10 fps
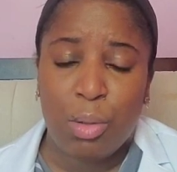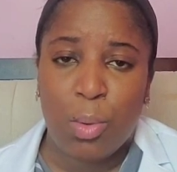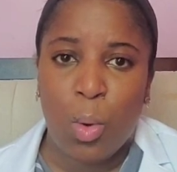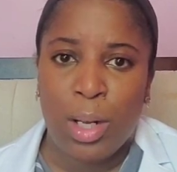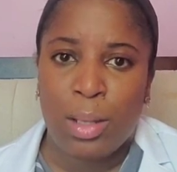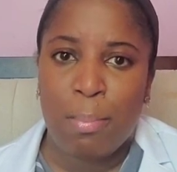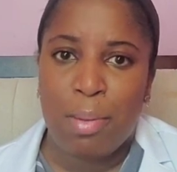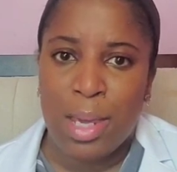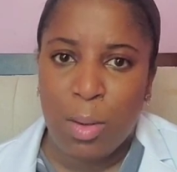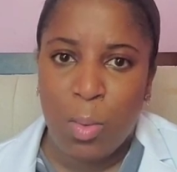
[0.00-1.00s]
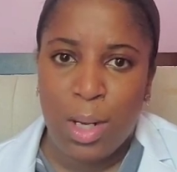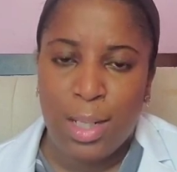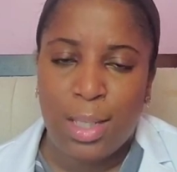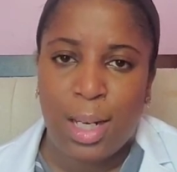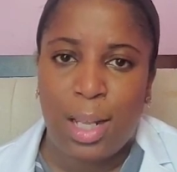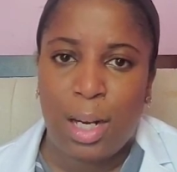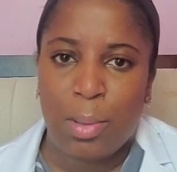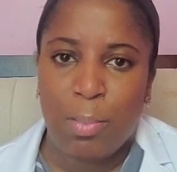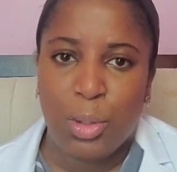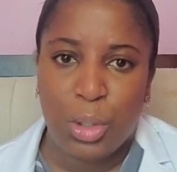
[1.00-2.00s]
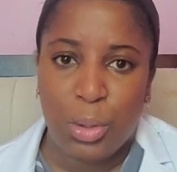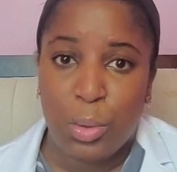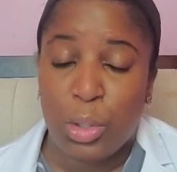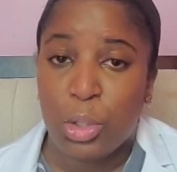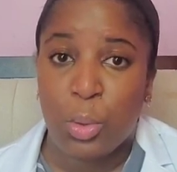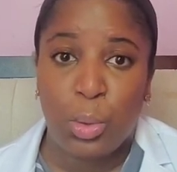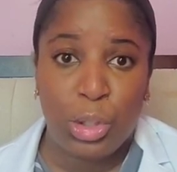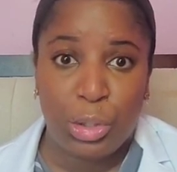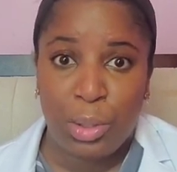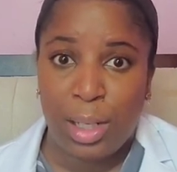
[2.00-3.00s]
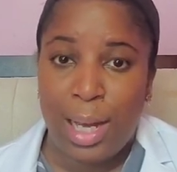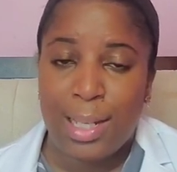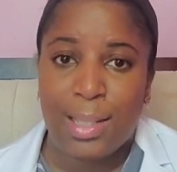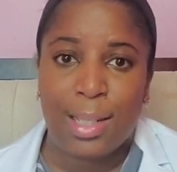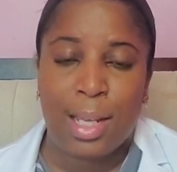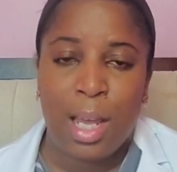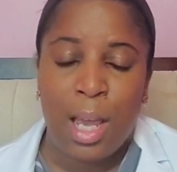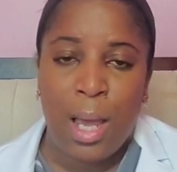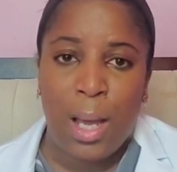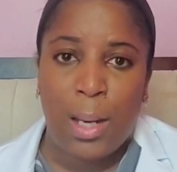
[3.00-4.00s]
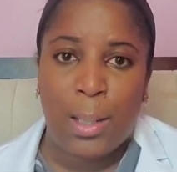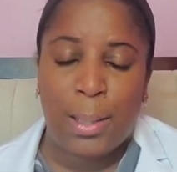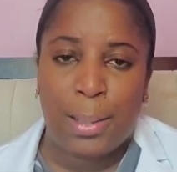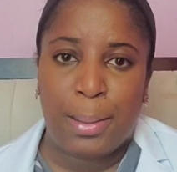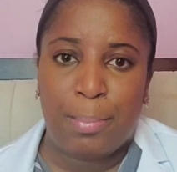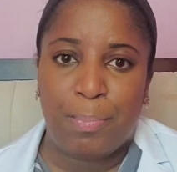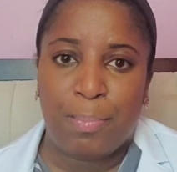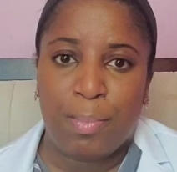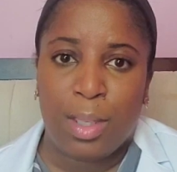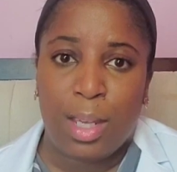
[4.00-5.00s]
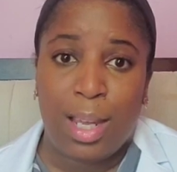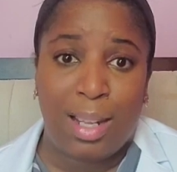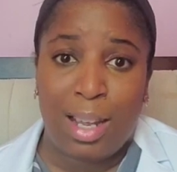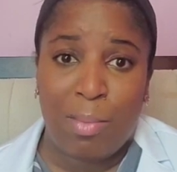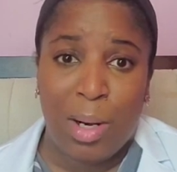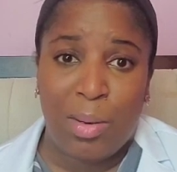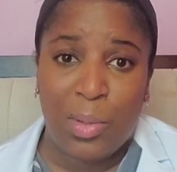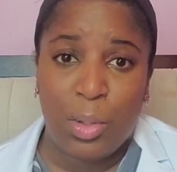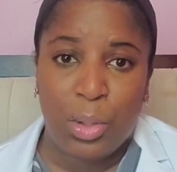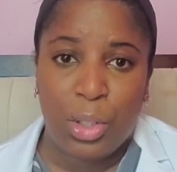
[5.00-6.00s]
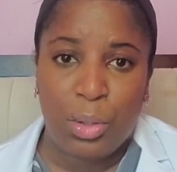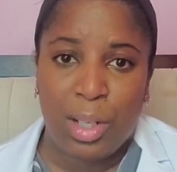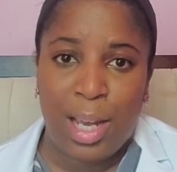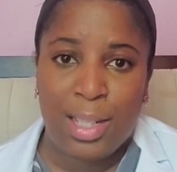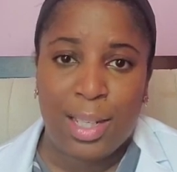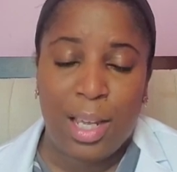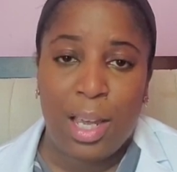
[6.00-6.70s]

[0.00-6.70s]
But one of the big ones that a lot of people do, schools utilize it, and a lot of my review students utilize it.